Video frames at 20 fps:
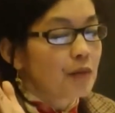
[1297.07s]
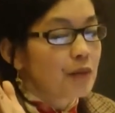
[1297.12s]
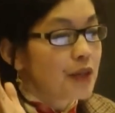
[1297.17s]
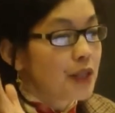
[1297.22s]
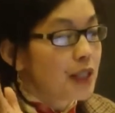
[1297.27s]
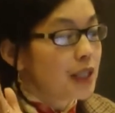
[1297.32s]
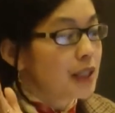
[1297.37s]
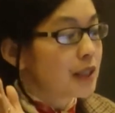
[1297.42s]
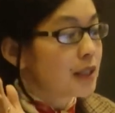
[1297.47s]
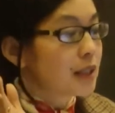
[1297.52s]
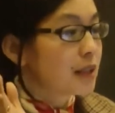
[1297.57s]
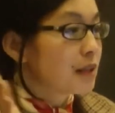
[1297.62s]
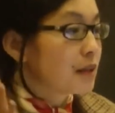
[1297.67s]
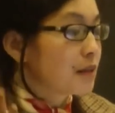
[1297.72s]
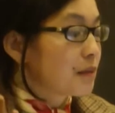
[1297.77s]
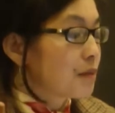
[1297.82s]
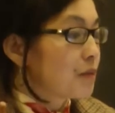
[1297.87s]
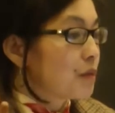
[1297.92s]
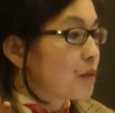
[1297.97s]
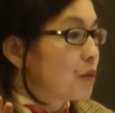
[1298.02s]

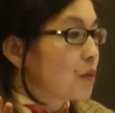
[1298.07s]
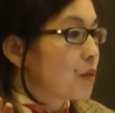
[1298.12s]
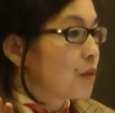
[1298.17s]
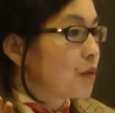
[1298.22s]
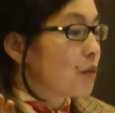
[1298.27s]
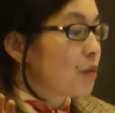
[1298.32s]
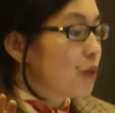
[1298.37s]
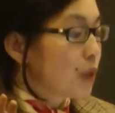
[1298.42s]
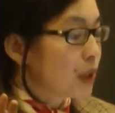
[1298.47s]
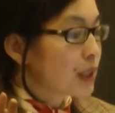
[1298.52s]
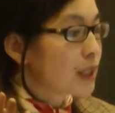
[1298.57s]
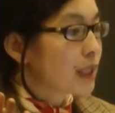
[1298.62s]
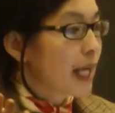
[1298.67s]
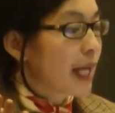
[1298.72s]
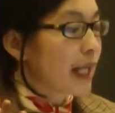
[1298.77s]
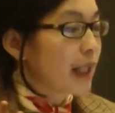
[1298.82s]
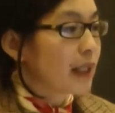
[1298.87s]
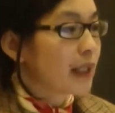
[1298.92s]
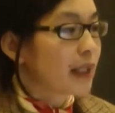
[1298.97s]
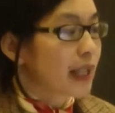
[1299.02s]
This works
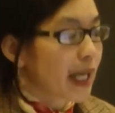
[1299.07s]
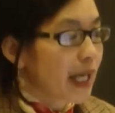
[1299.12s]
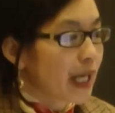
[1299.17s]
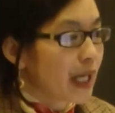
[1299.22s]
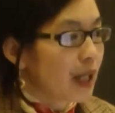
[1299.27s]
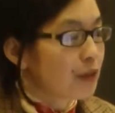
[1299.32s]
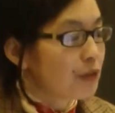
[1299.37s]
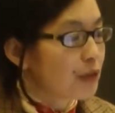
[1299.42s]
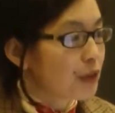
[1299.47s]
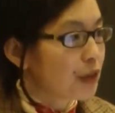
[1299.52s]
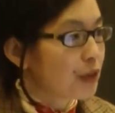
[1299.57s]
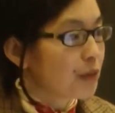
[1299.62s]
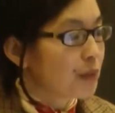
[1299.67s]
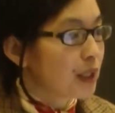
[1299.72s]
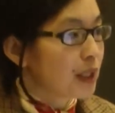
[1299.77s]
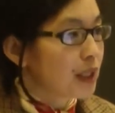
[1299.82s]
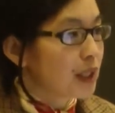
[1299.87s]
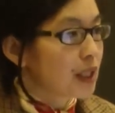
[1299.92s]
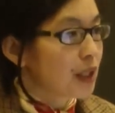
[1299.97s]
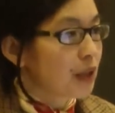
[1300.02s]
hand in hand with the
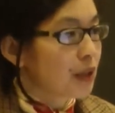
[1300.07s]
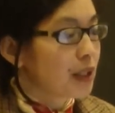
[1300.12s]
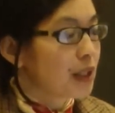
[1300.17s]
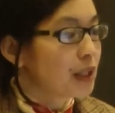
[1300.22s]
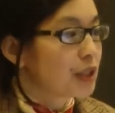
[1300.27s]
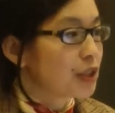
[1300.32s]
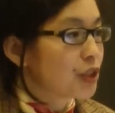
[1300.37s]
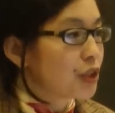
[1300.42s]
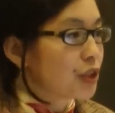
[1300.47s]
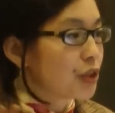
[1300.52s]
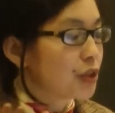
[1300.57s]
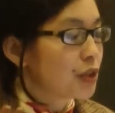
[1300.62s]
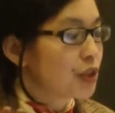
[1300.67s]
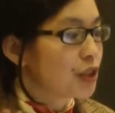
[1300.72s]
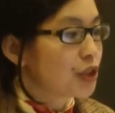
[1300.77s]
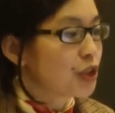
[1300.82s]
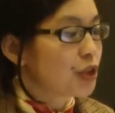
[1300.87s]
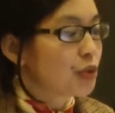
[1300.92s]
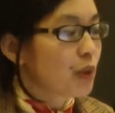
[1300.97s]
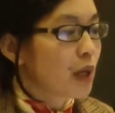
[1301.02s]
military, and so
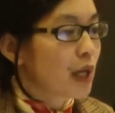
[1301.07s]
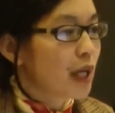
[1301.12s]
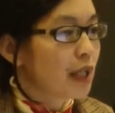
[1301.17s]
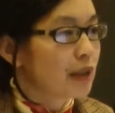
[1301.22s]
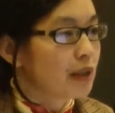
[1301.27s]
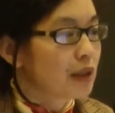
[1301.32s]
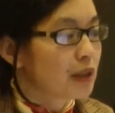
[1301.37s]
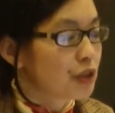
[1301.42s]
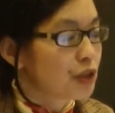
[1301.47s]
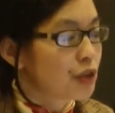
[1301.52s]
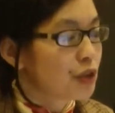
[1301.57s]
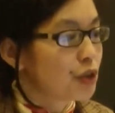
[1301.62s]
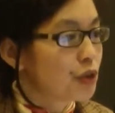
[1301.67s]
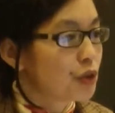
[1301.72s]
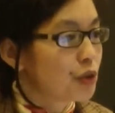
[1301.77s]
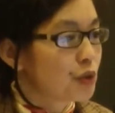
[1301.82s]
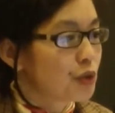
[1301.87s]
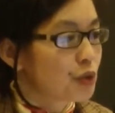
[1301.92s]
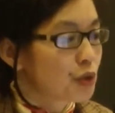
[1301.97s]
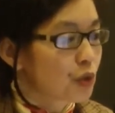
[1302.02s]
this is why the
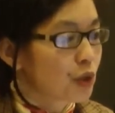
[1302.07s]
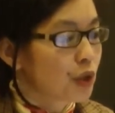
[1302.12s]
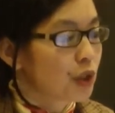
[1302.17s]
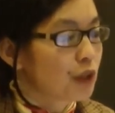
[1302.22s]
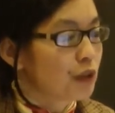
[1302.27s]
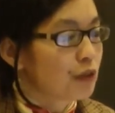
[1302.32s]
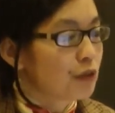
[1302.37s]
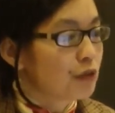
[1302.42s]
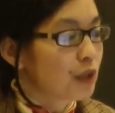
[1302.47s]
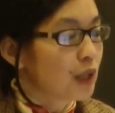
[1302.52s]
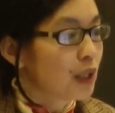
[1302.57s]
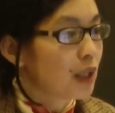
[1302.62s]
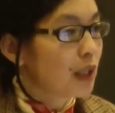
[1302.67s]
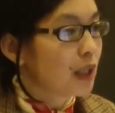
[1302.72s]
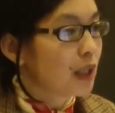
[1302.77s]
two sort of,